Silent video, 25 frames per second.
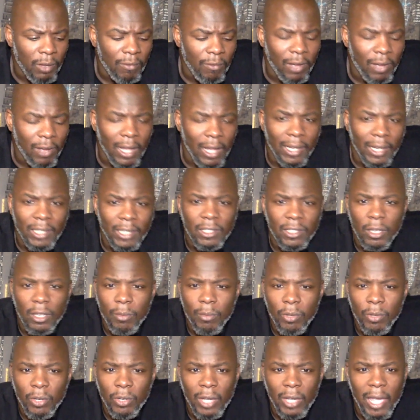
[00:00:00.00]
violates the
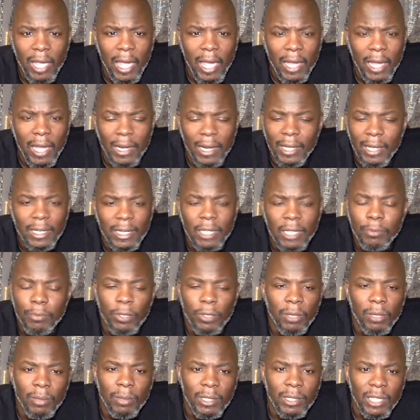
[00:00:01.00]
community guideline, that's
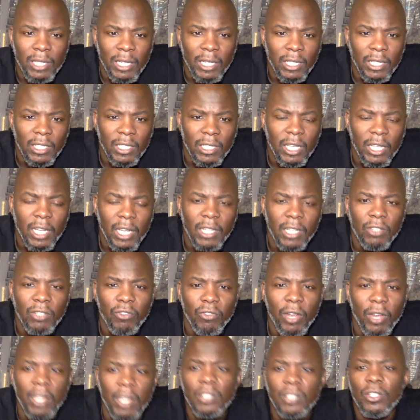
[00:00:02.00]
pretty much it. It's cut and
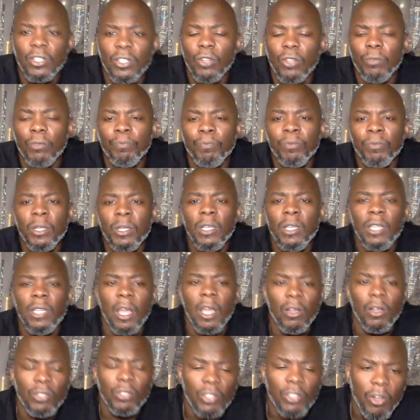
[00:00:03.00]
dry. So
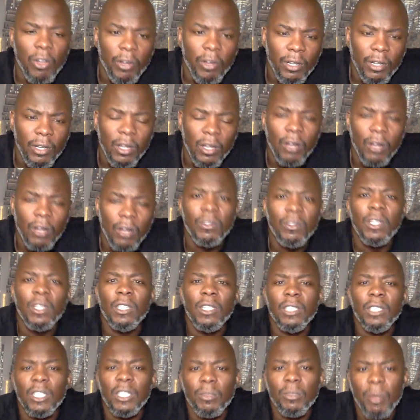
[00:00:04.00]
y'all starting off,
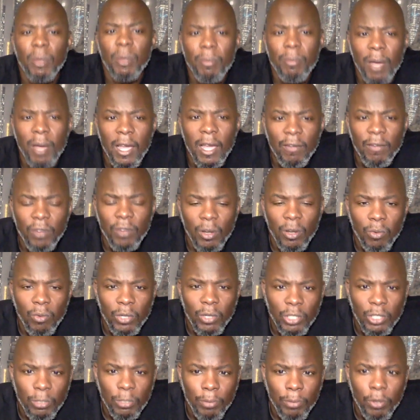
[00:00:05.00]
just be mindful of
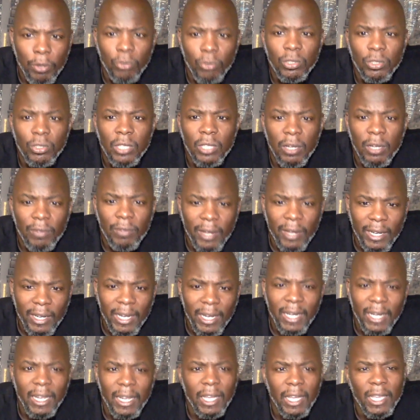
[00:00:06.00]
what you post, stuff like
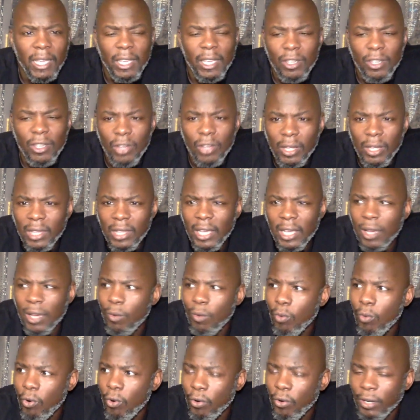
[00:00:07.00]
that. They'll give you, I think, a
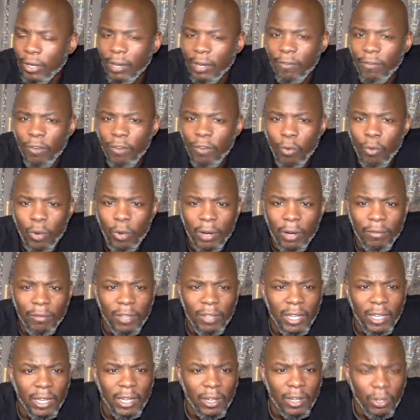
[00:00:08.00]
warning for one
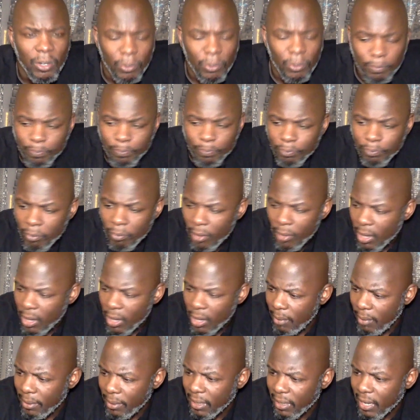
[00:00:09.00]
video.
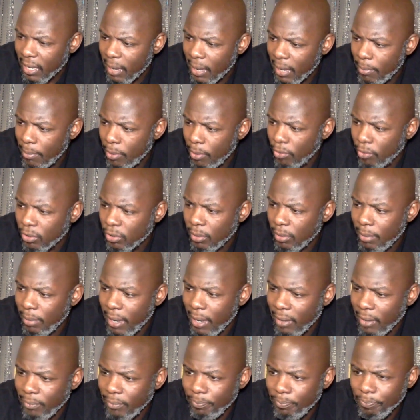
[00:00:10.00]
I think I post
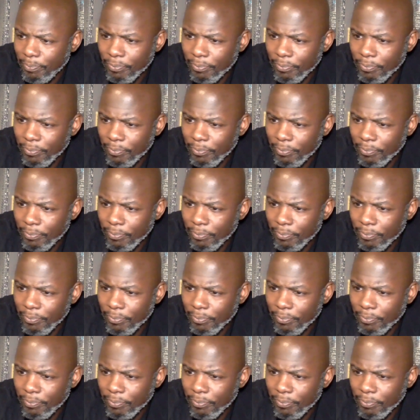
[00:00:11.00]
about,